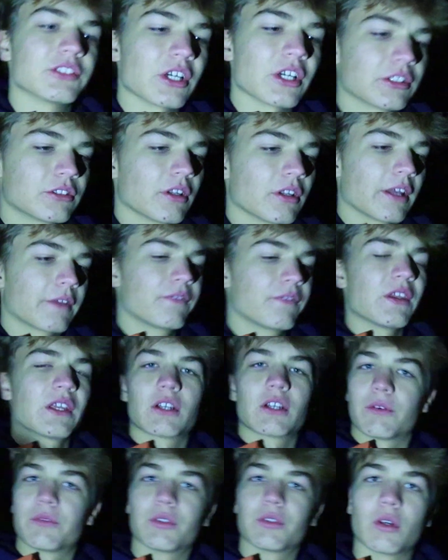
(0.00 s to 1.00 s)
trying to like
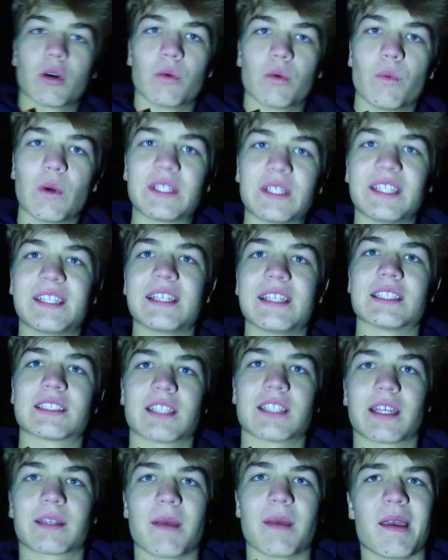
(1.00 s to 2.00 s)
think of you know what it
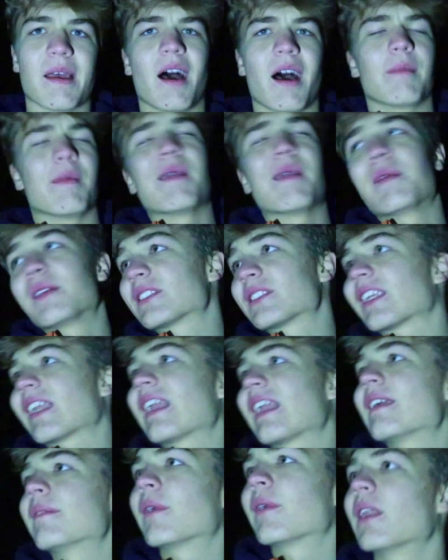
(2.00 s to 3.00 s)
is. Like uh, maybe it's an
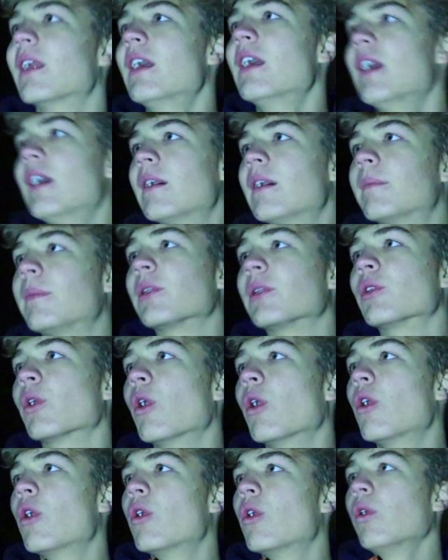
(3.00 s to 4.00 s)
animal, but you
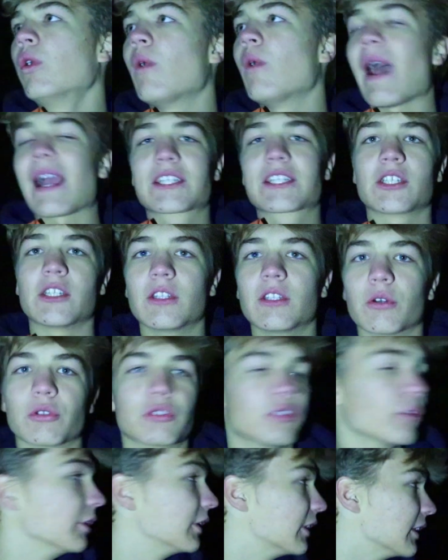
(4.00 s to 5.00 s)
know who actually
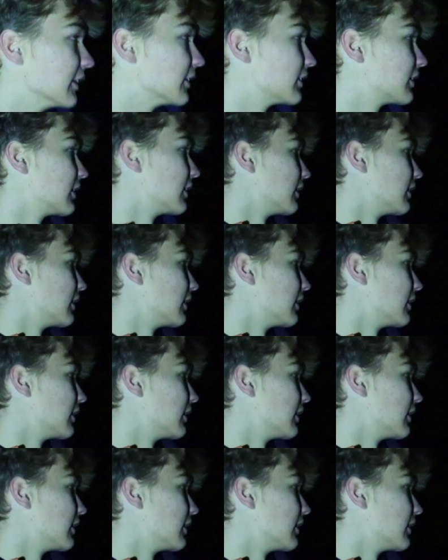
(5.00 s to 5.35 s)
knows who it is.